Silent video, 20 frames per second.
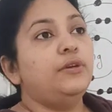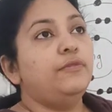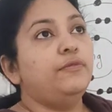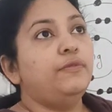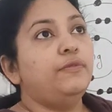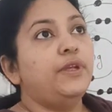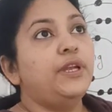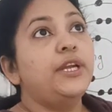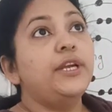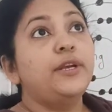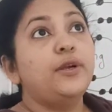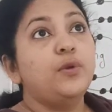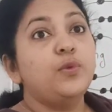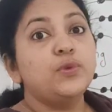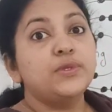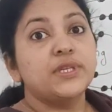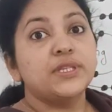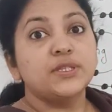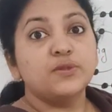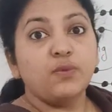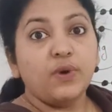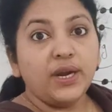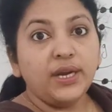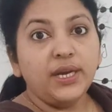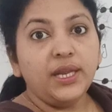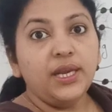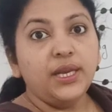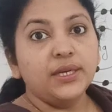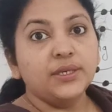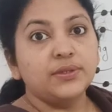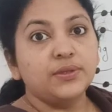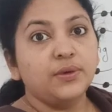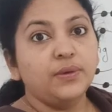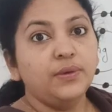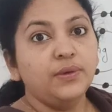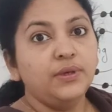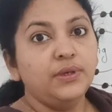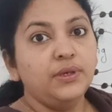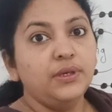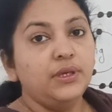when it loses 1
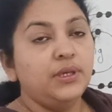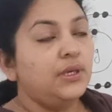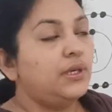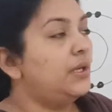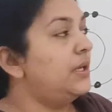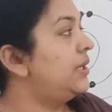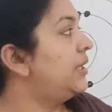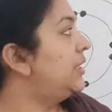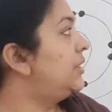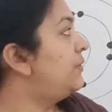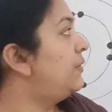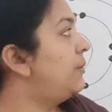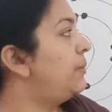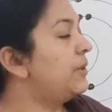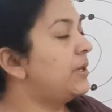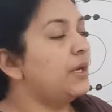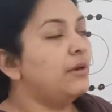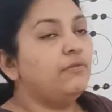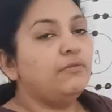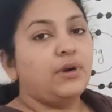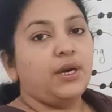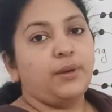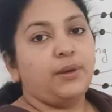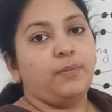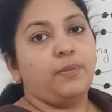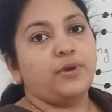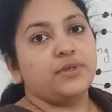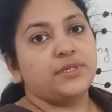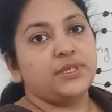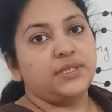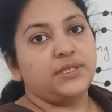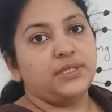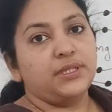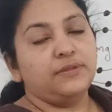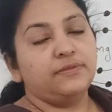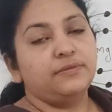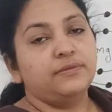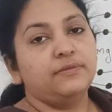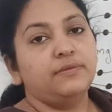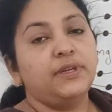electron, it will become 1 positive.
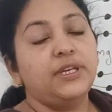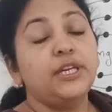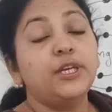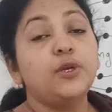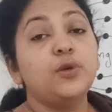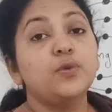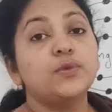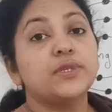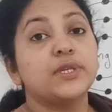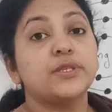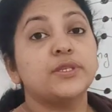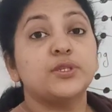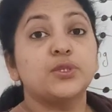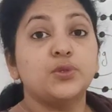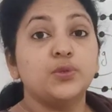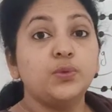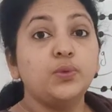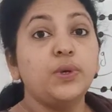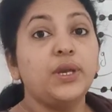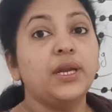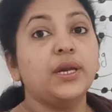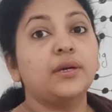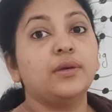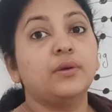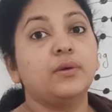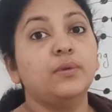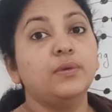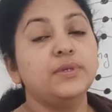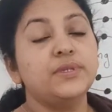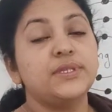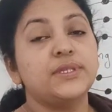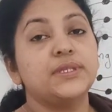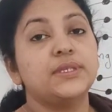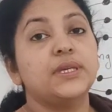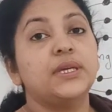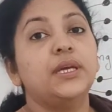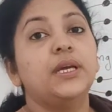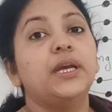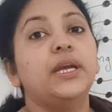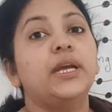When it loses 2
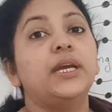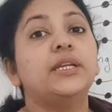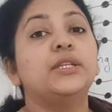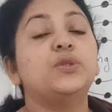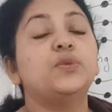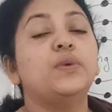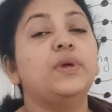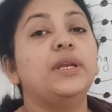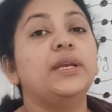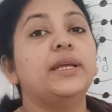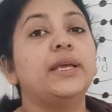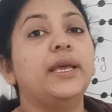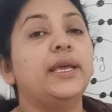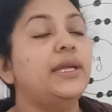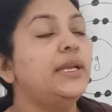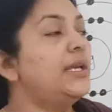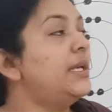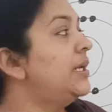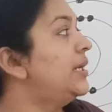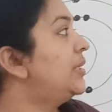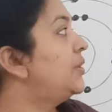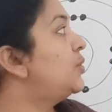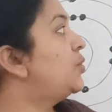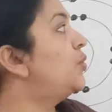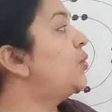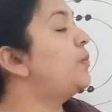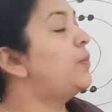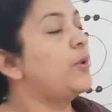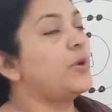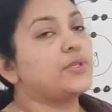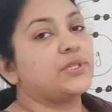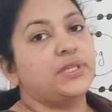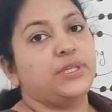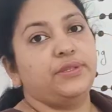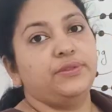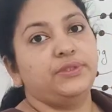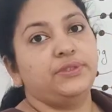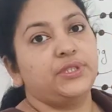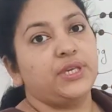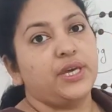electrons, it will gain 2
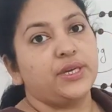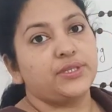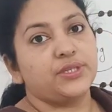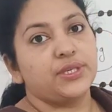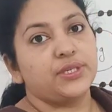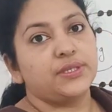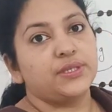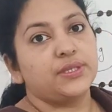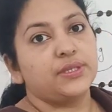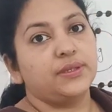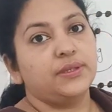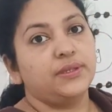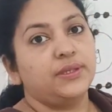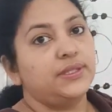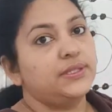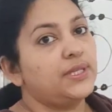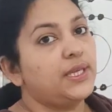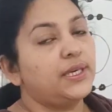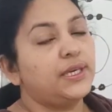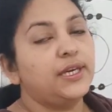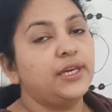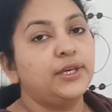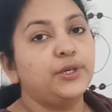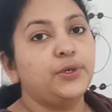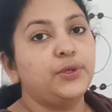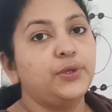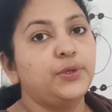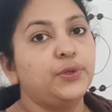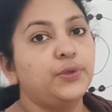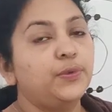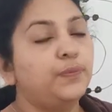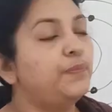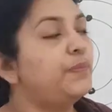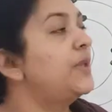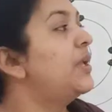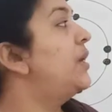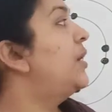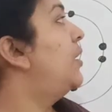positive charges. Is that clear to you?